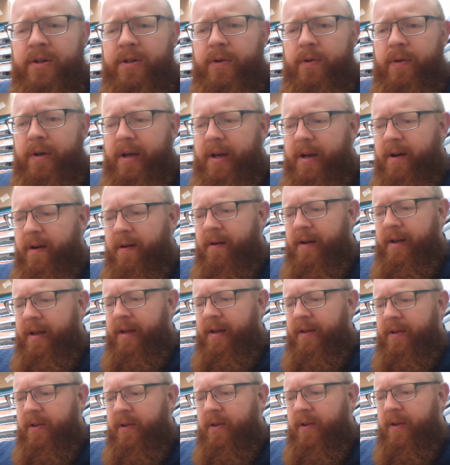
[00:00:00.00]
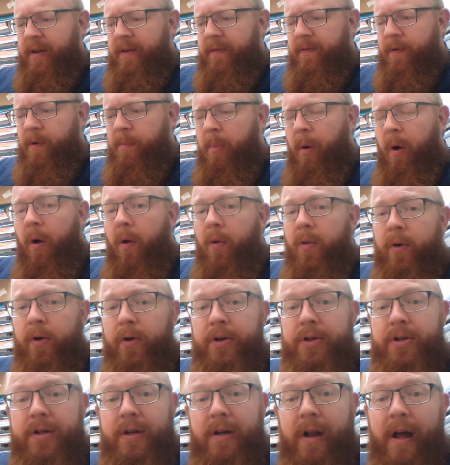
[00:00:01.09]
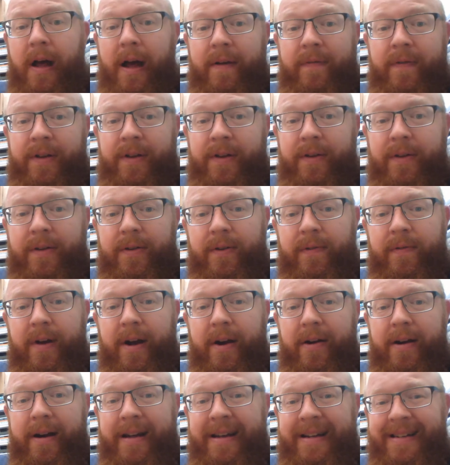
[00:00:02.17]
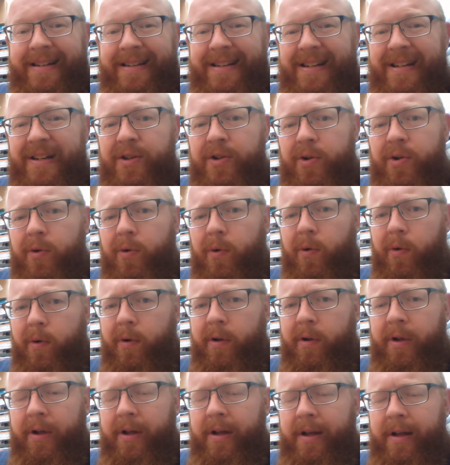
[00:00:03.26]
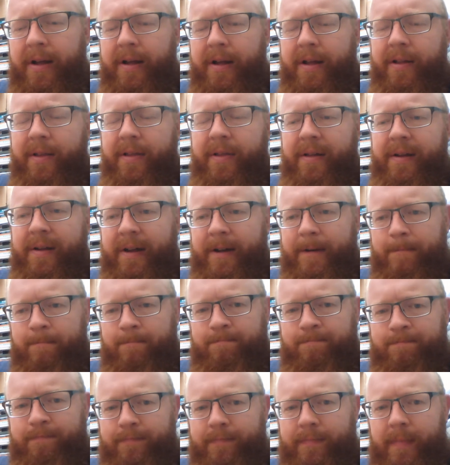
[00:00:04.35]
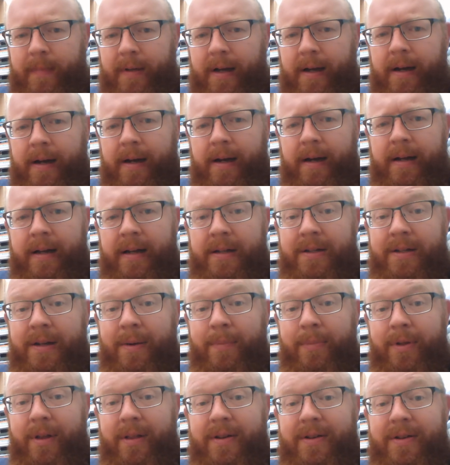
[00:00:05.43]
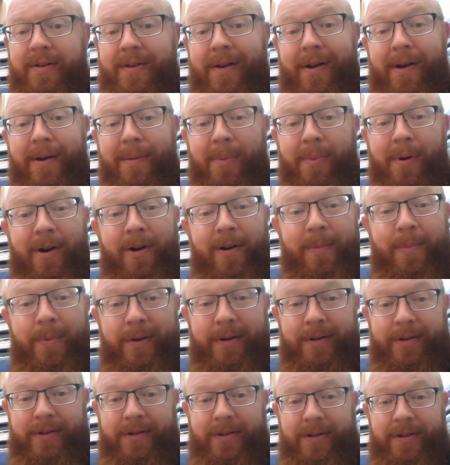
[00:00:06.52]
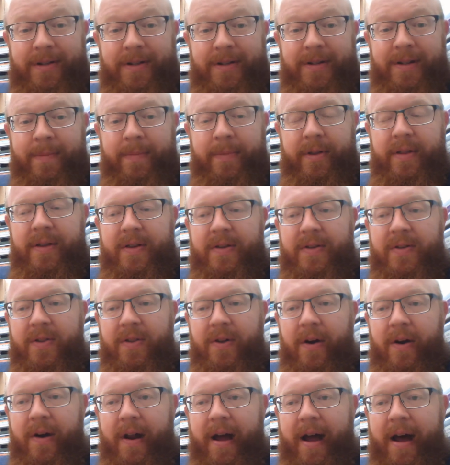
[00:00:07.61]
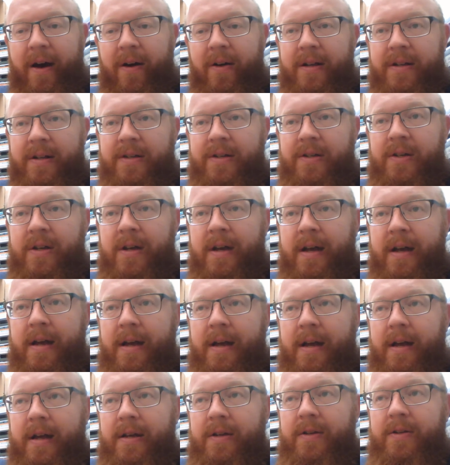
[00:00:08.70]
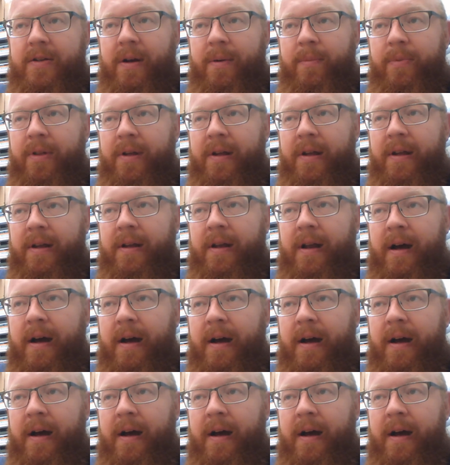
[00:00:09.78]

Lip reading: to here is that for Paul, the Christian life is a very intentional thing. It's something that's done on purpose. It's something that's thought out. It's something